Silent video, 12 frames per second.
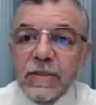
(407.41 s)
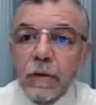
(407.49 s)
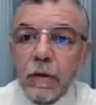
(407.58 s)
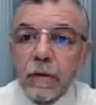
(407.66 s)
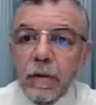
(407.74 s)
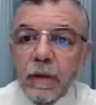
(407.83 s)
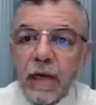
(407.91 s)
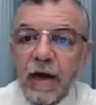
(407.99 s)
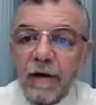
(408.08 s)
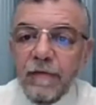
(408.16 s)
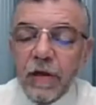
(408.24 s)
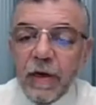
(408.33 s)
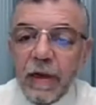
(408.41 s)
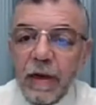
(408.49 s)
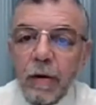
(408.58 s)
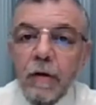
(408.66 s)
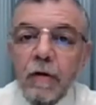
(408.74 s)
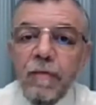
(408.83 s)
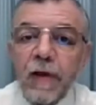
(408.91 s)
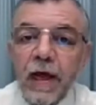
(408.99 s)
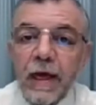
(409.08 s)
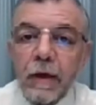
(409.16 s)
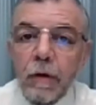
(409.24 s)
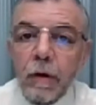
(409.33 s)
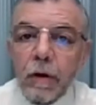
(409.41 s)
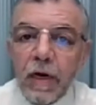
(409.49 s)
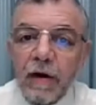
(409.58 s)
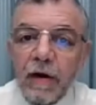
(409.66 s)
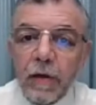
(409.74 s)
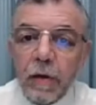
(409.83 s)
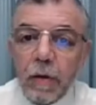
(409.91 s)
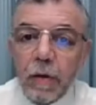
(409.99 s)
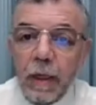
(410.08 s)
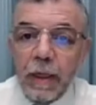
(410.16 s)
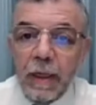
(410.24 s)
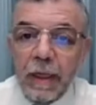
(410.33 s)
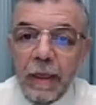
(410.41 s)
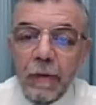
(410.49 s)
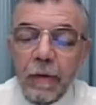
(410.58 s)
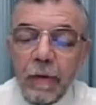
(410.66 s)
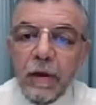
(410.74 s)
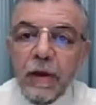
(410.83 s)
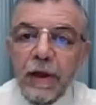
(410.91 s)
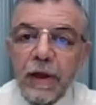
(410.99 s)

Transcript: or after a long fly, or after a long